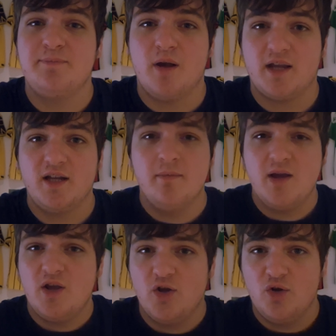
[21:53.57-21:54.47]
Buckingham,
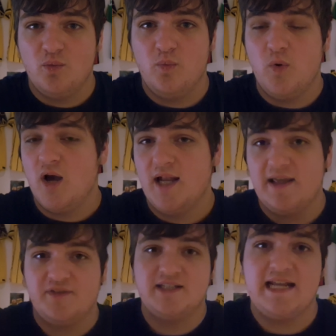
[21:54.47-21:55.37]
who uh,
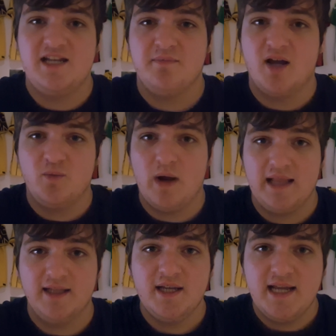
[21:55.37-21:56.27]
left the stadium
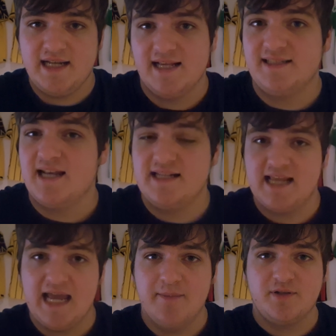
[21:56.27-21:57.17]
unwell in yesterday's game.